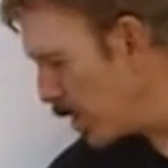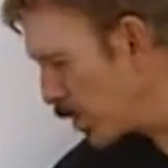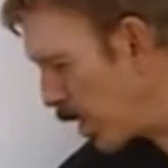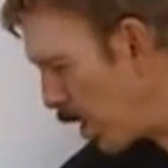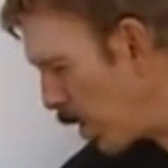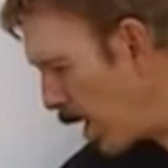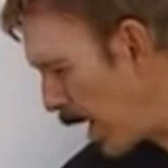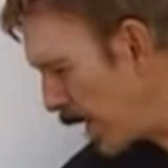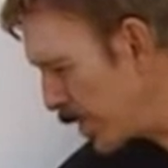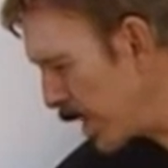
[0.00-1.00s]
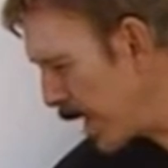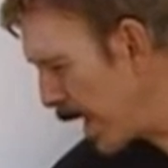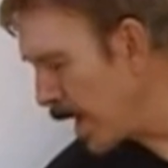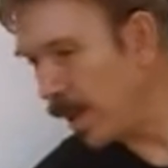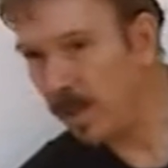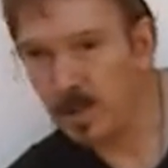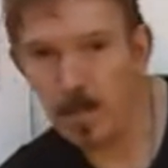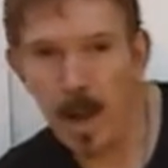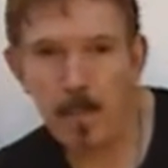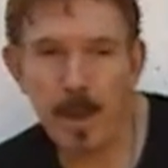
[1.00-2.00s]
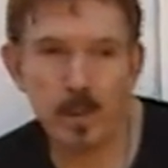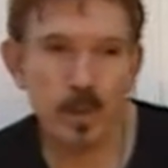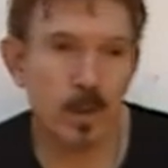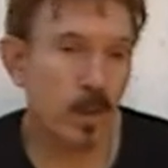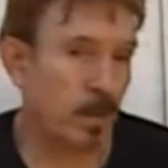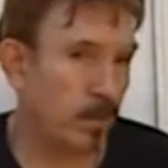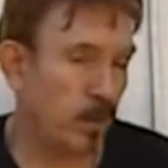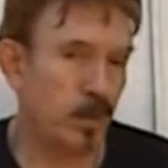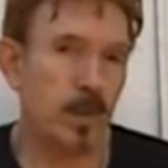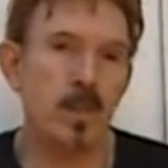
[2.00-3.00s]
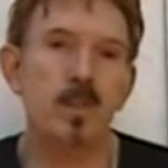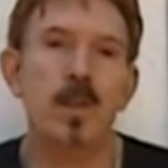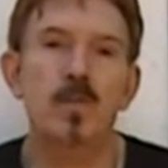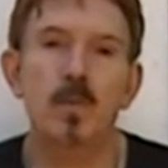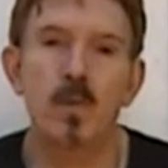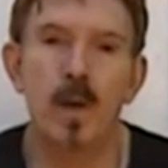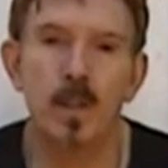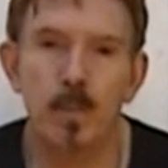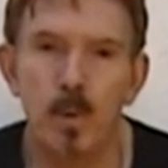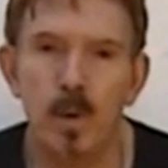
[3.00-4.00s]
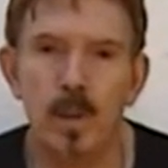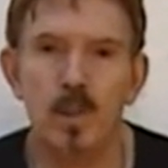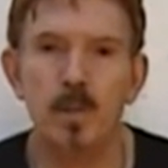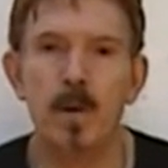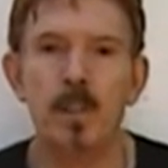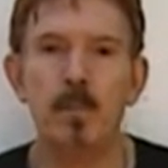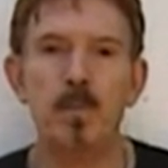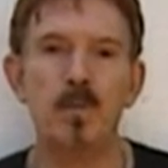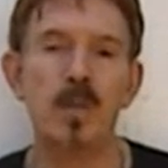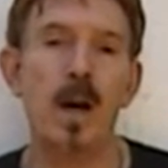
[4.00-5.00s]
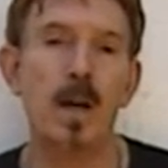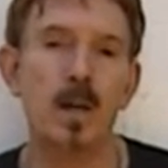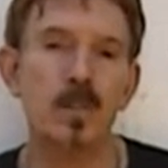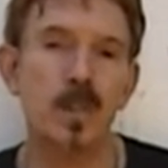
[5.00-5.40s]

So I said, hey, it's my picture, you should at least give some credit to Pukalan Chamandi Pusaka